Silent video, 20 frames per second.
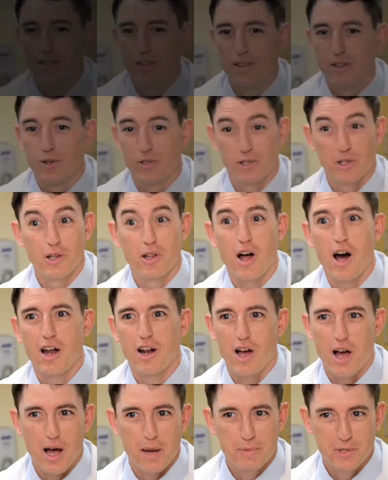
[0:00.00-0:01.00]
There's a lot
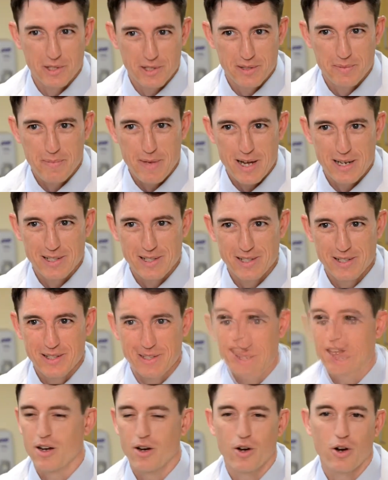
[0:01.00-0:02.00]
of options in medicine.
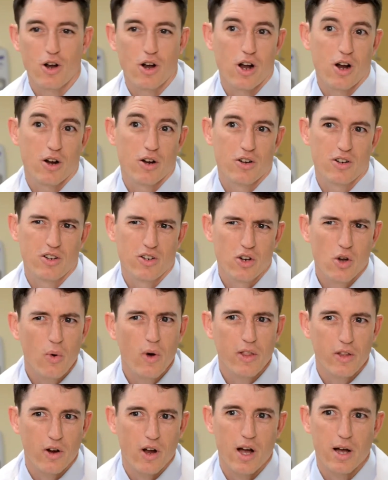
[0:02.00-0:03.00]
There are no
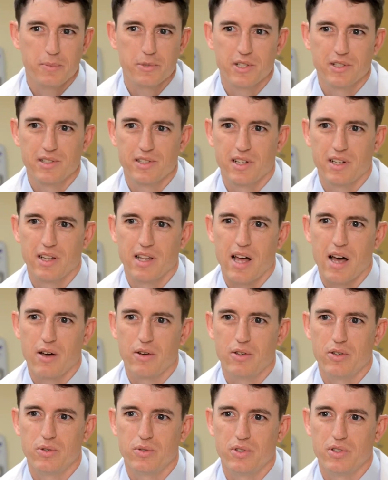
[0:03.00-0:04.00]
other options that allow
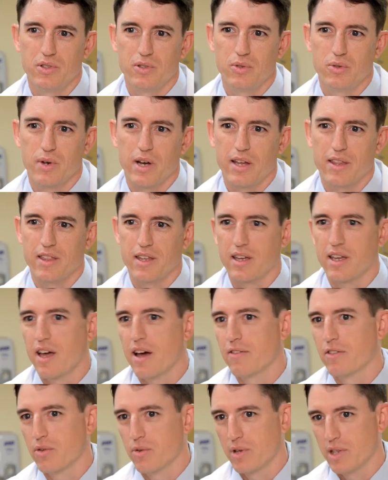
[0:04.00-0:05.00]
you to, I think,
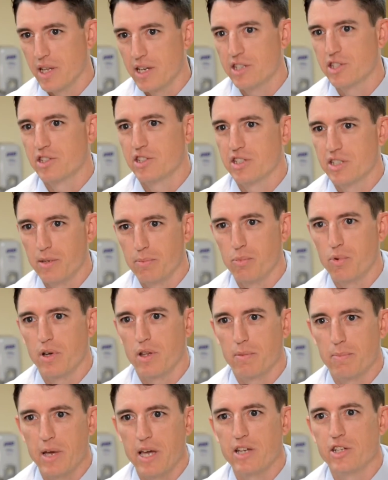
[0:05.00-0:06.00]
have the relationship
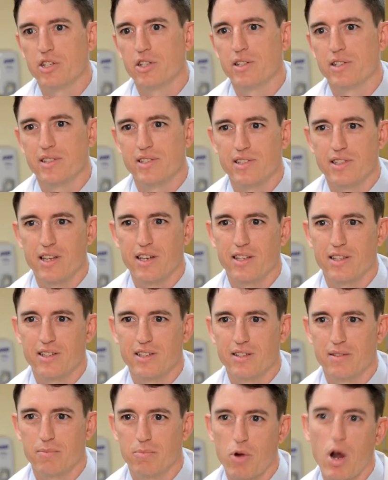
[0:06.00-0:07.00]
with patients that
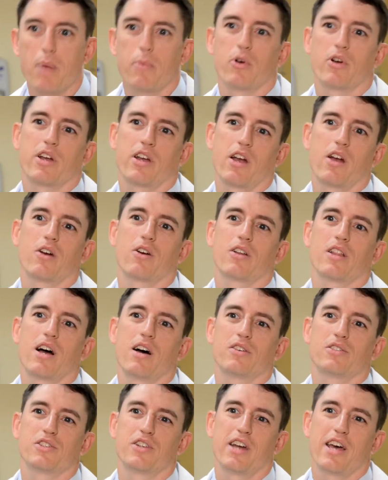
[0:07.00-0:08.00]
primary care
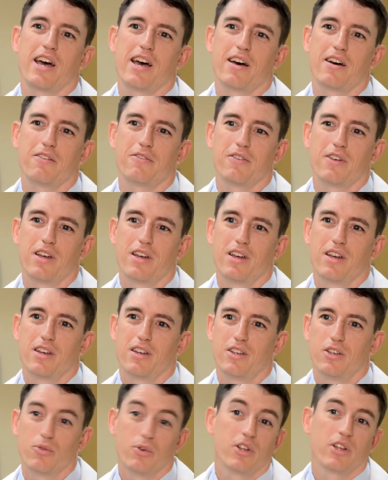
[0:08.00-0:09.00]
allows you to have
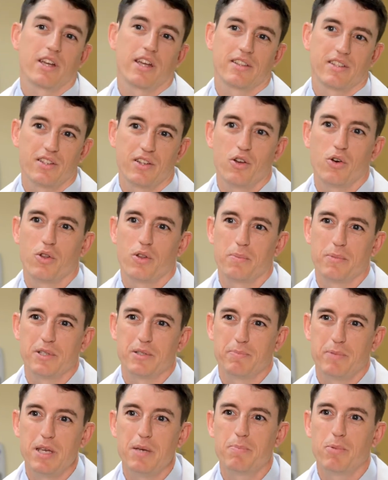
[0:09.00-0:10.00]
you really get to know them as
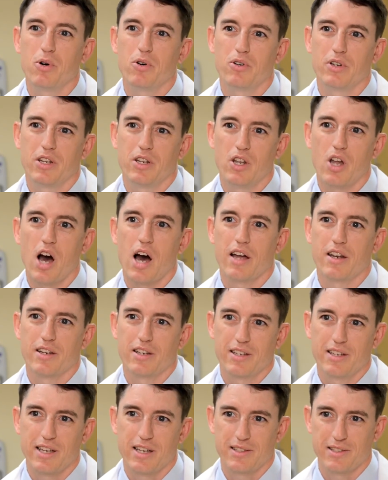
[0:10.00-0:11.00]
people and not
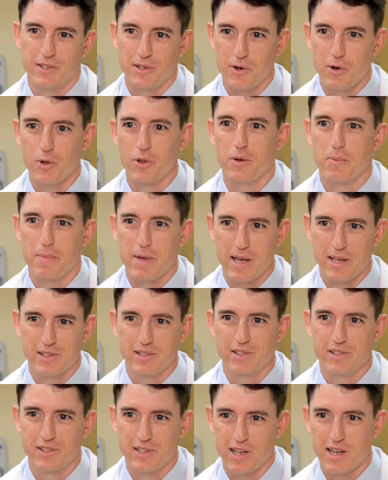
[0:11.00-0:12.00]
get to know them
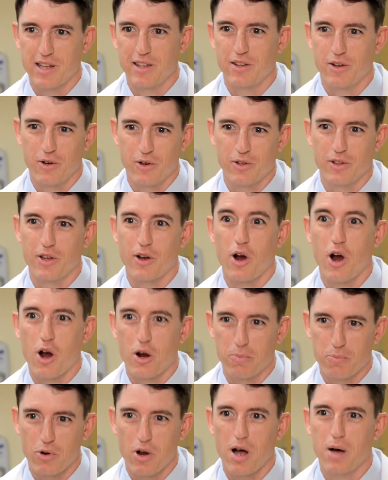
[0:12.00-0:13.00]
as uh, their, their
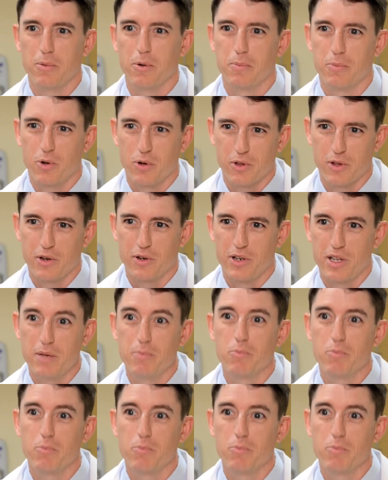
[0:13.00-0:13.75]
heart problem or their knee